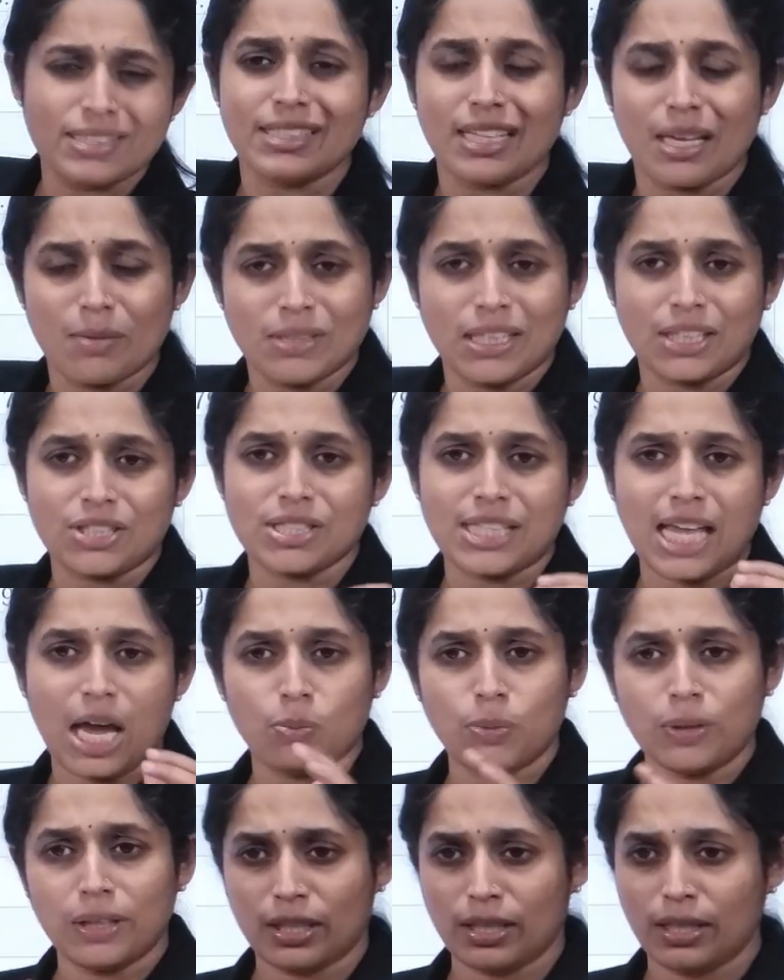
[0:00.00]
some sections
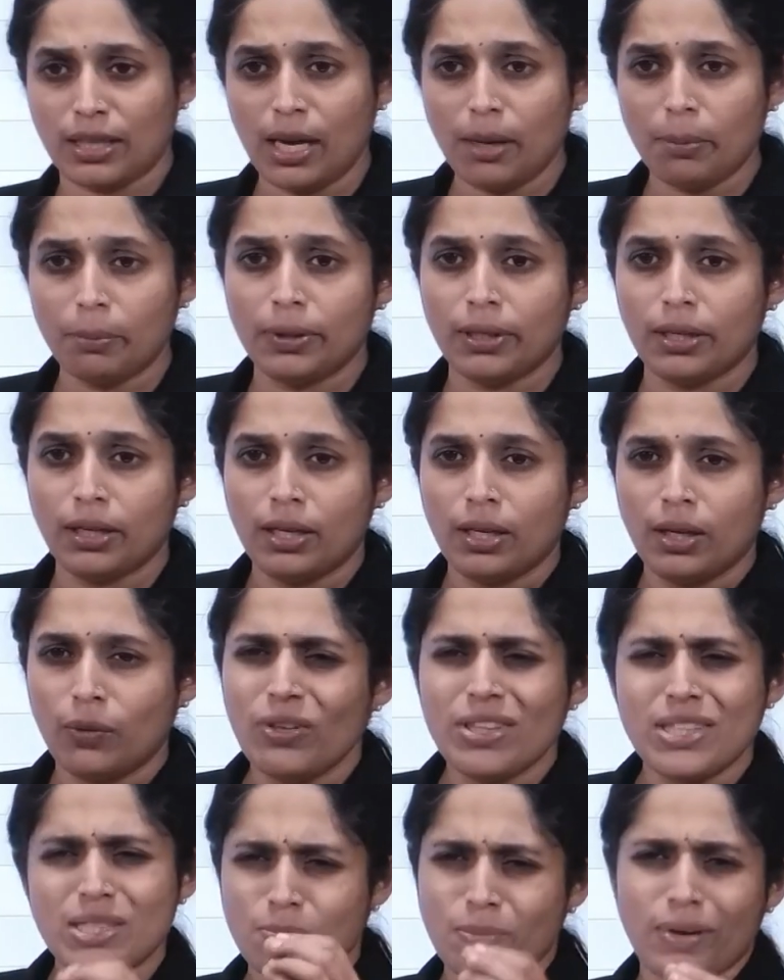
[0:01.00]
have been clubbed
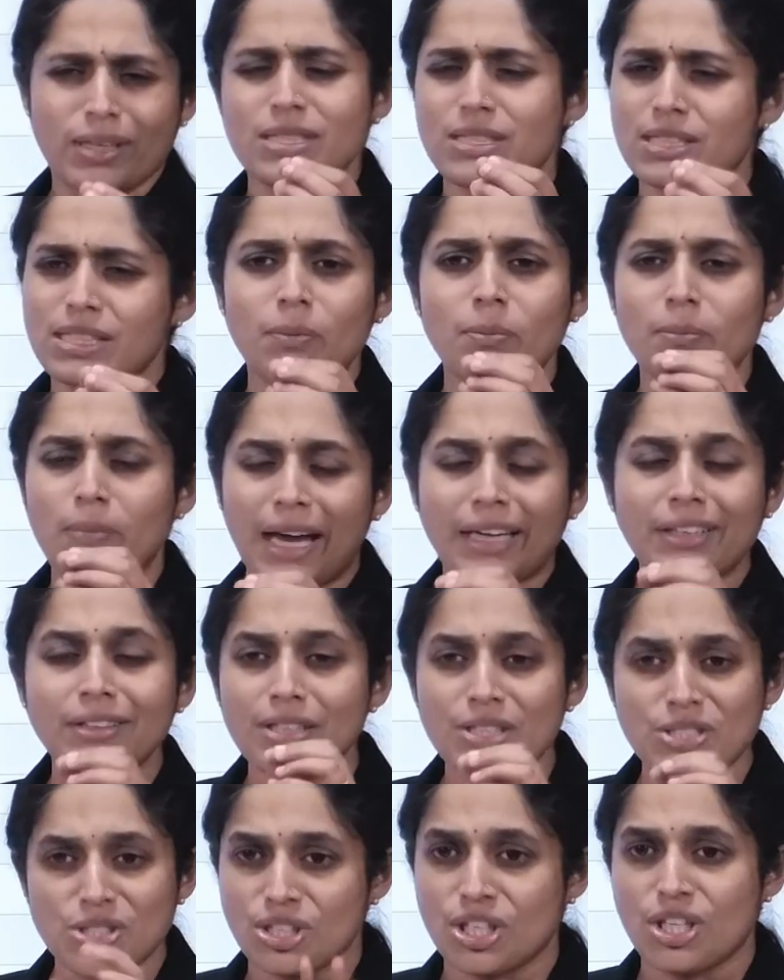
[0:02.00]
with some
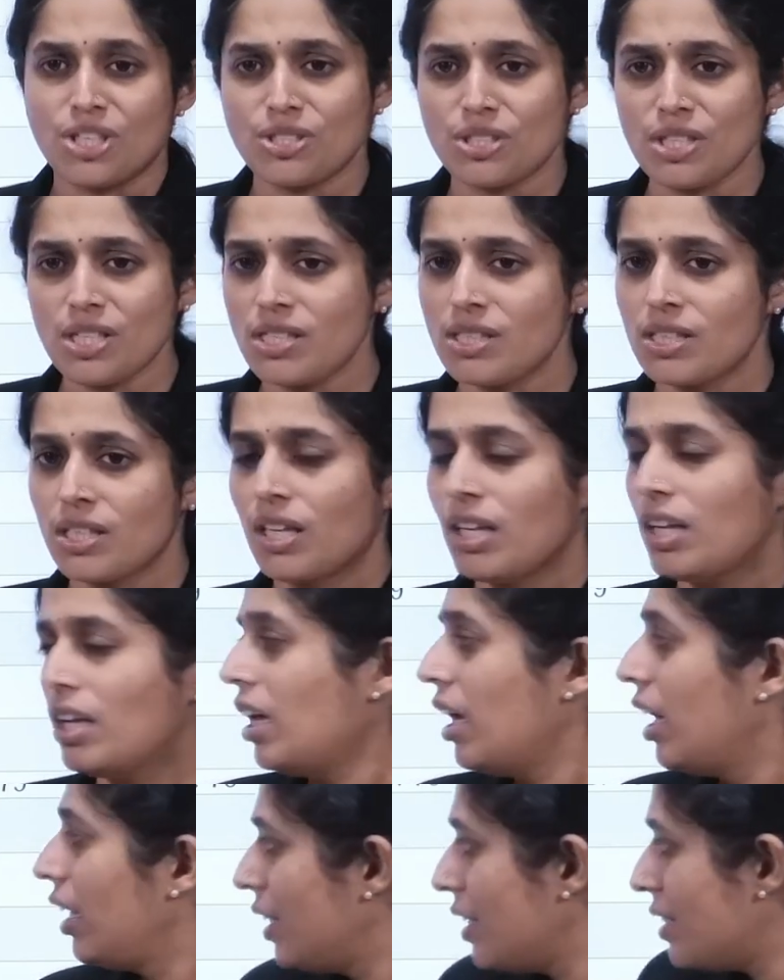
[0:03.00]
minor changes,
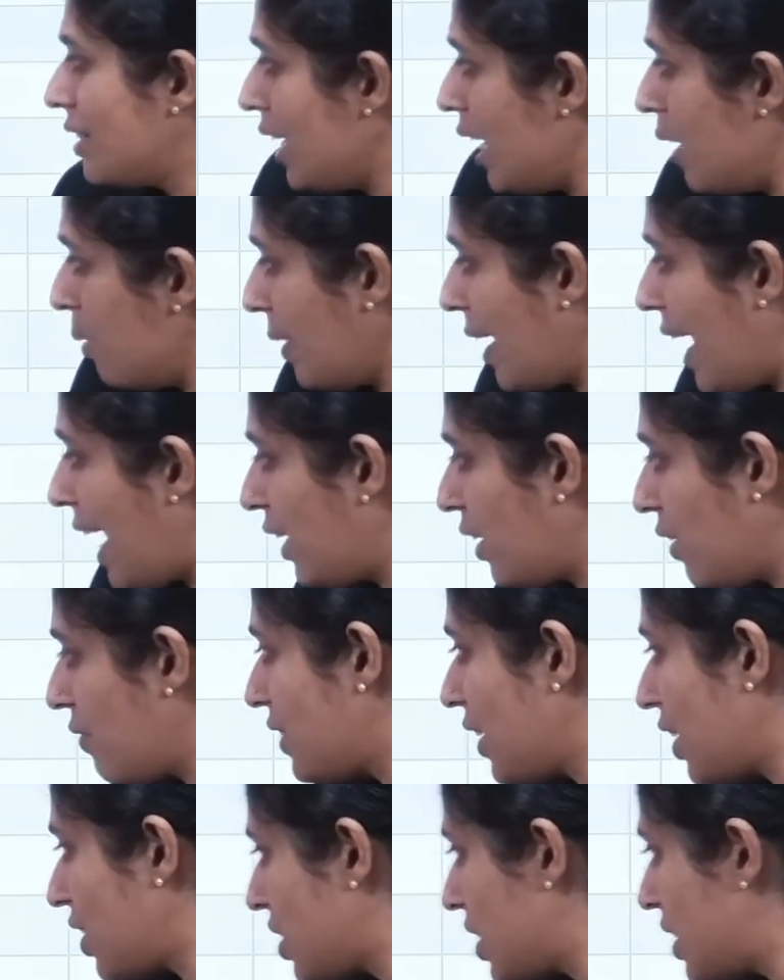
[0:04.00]
the same kind of
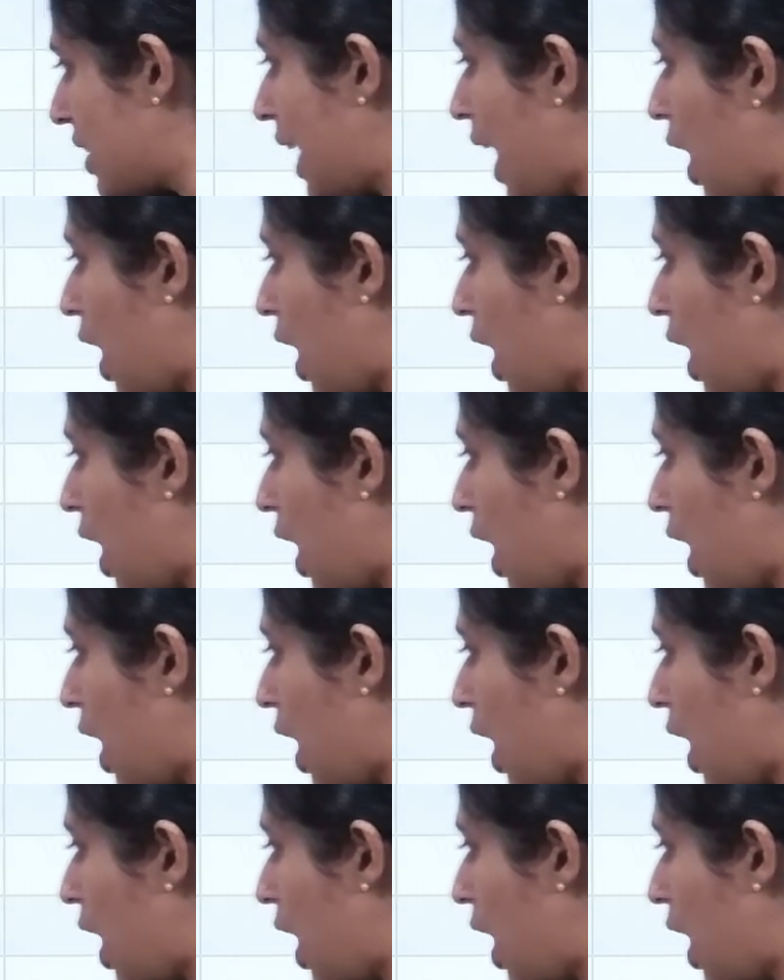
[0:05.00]
sections